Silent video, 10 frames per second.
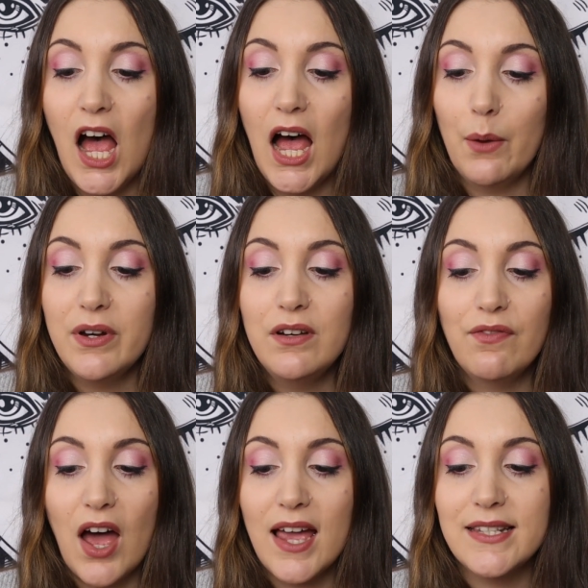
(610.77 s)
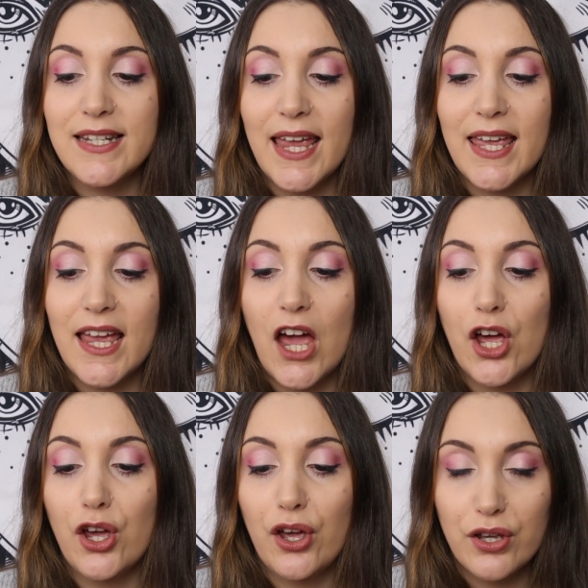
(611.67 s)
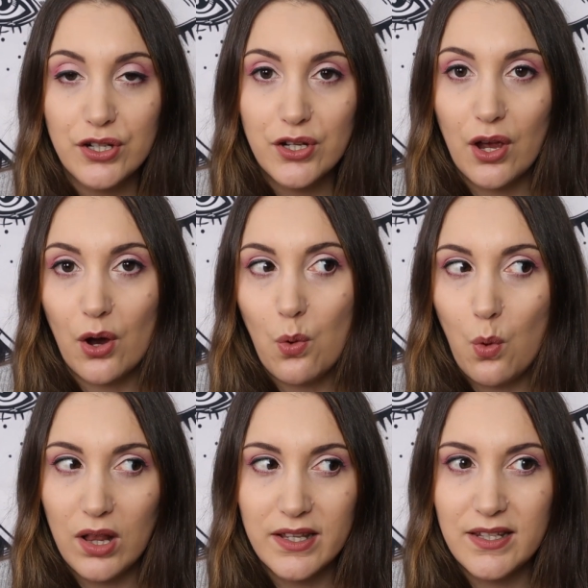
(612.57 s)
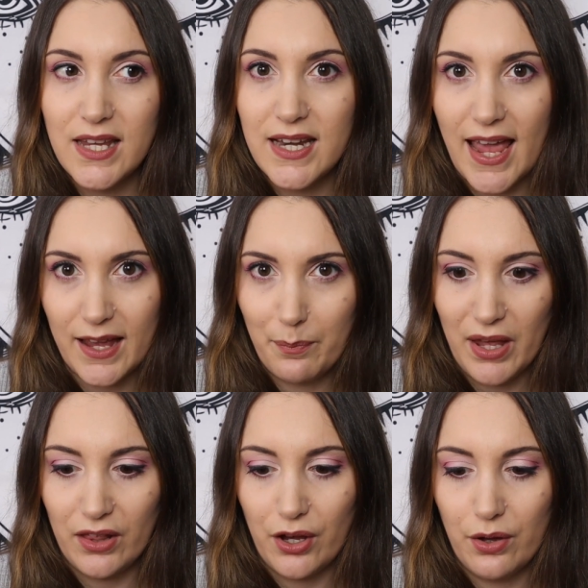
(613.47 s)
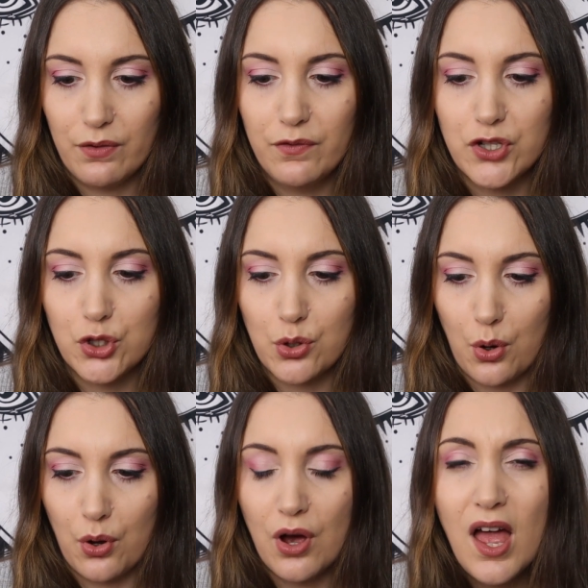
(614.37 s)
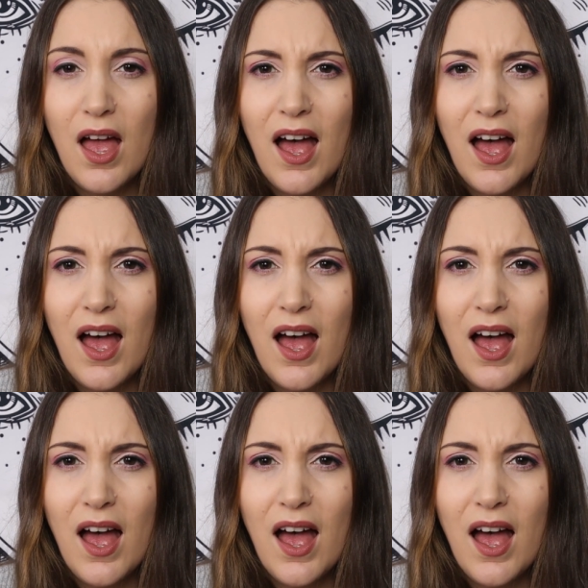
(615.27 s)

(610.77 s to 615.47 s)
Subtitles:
I would advise taking a good quality neck pillow for sure.